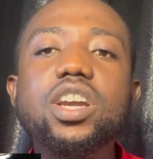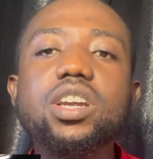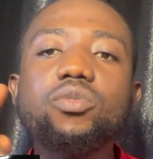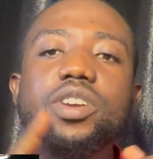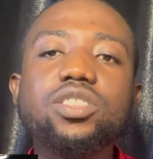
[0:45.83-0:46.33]

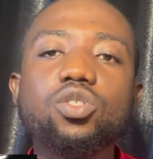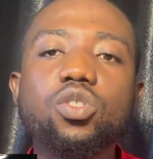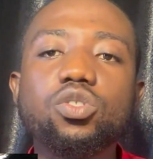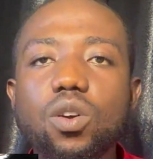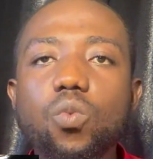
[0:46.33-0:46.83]

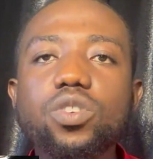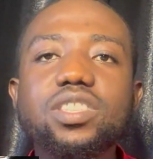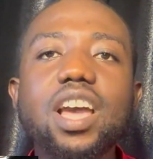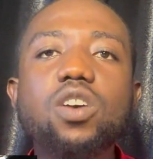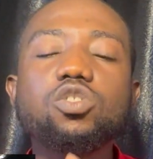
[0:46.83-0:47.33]
creators,
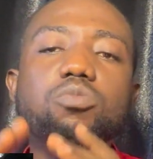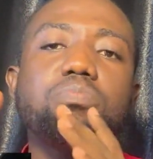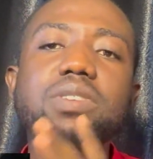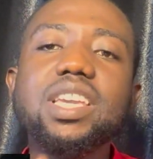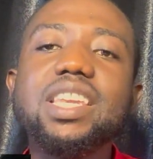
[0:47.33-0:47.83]
without
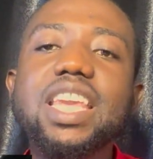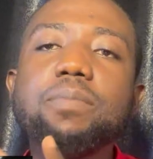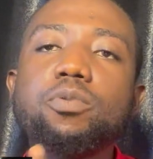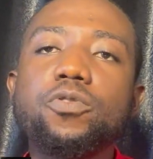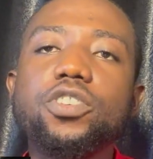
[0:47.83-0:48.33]
being a
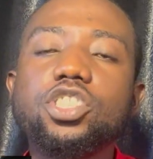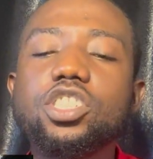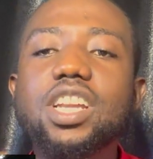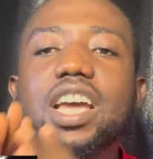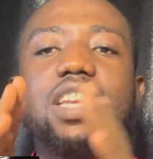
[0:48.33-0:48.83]

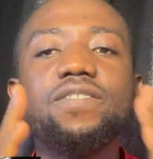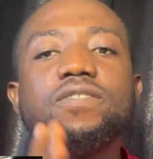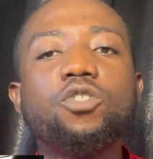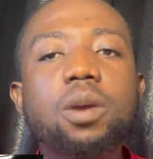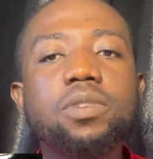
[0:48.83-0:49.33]
professional
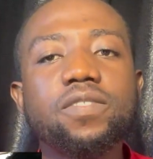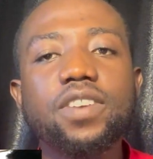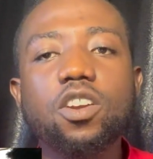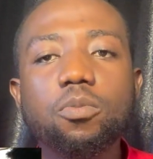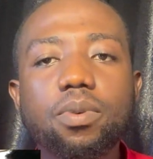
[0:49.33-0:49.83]
web
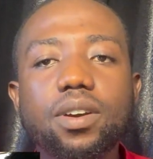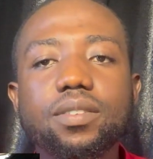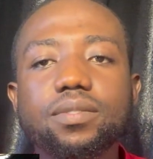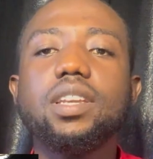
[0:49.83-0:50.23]
developer.